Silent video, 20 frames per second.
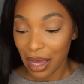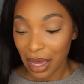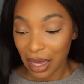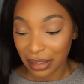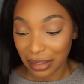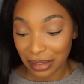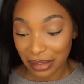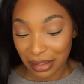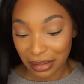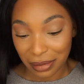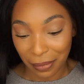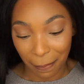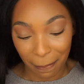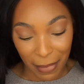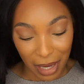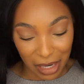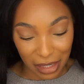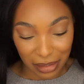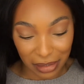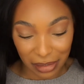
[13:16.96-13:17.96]
This is a
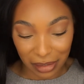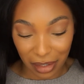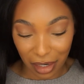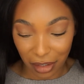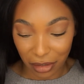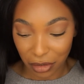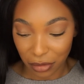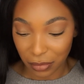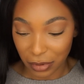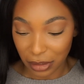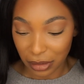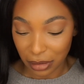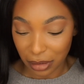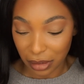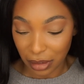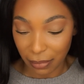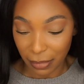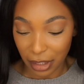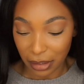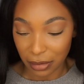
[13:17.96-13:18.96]
mess. Y'all should really
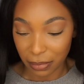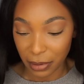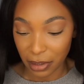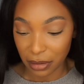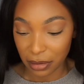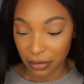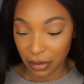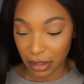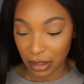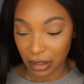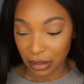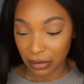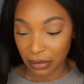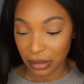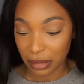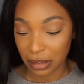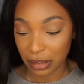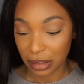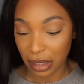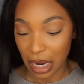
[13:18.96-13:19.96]
see my face right now.
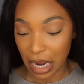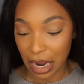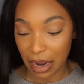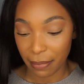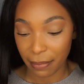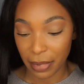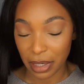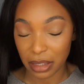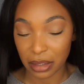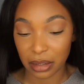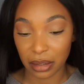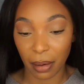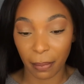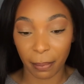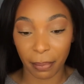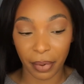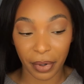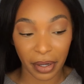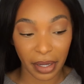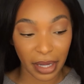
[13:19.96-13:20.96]
This is a hot mess,
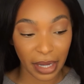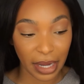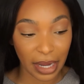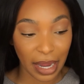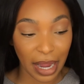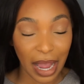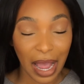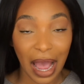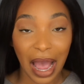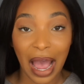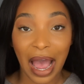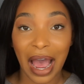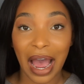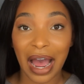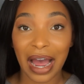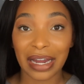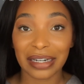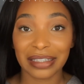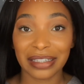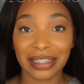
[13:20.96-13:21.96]
but
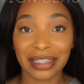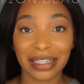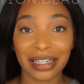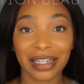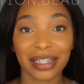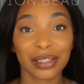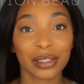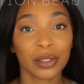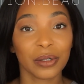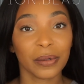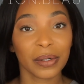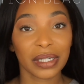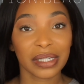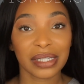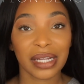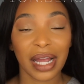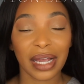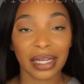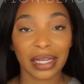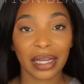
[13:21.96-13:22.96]
I did it as quick as
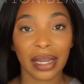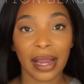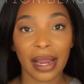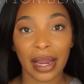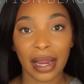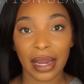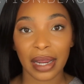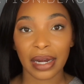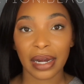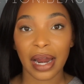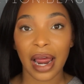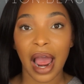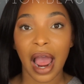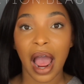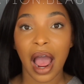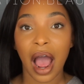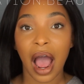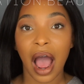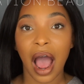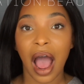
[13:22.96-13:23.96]
I can.
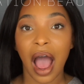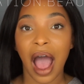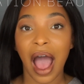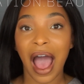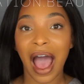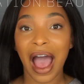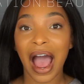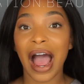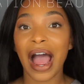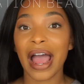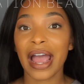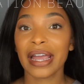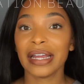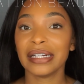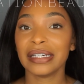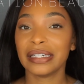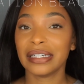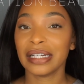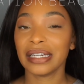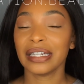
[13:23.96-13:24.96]

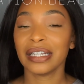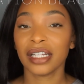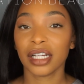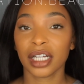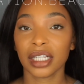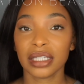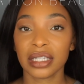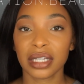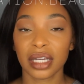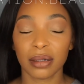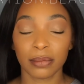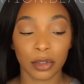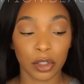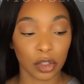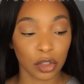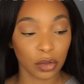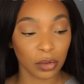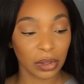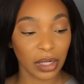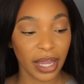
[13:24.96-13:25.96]
I didn't attempt to
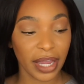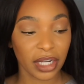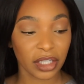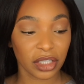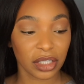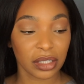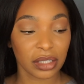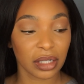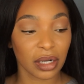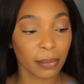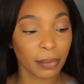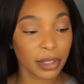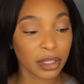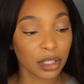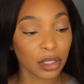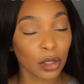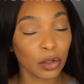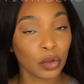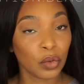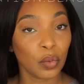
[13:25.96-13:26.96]
do lashes, and I'm gonna
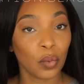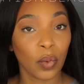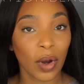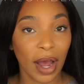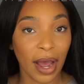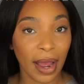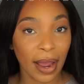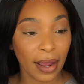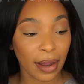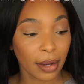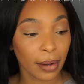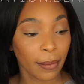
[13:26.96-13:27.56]
tell you why.